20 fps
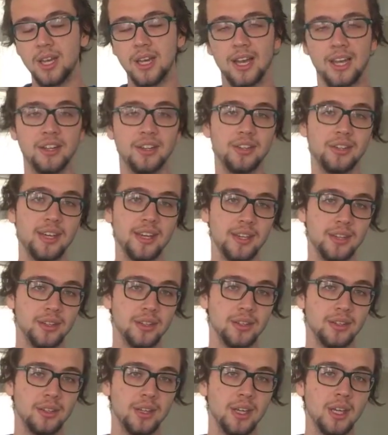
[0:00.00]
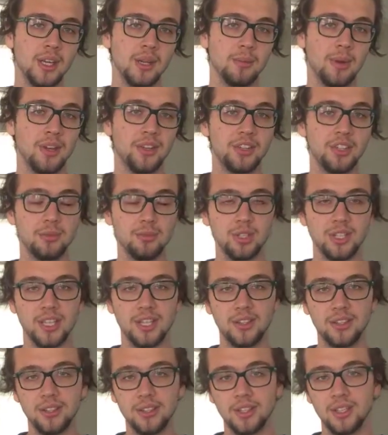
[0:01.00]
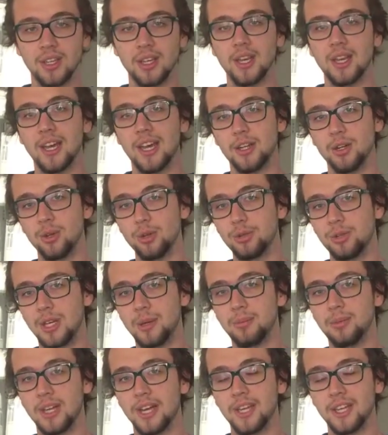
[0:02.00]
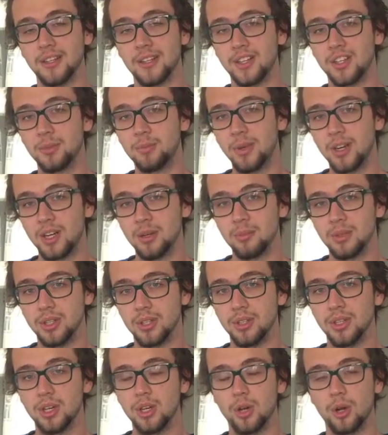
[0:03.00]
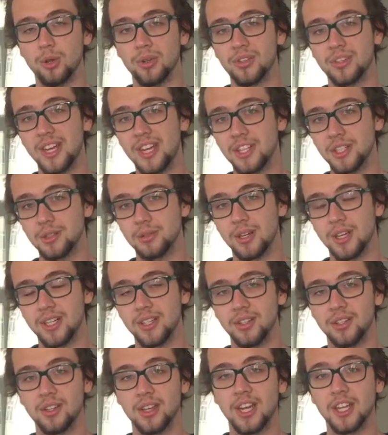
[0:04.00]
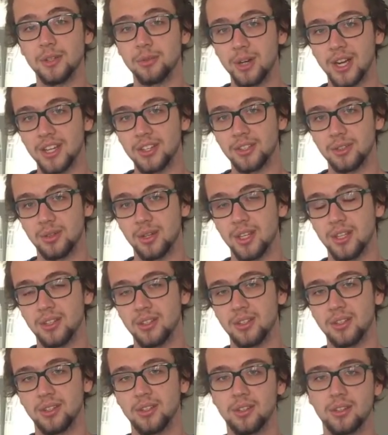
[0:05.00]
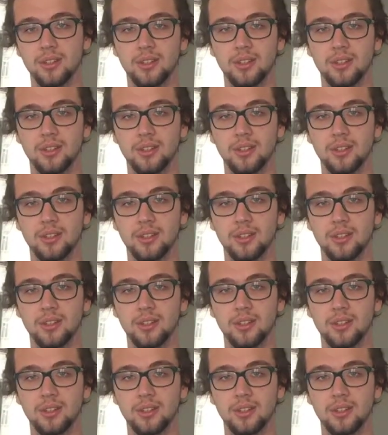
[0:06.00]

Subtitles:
and second, by simulating and also applying an experiment on sand grains and rice grains.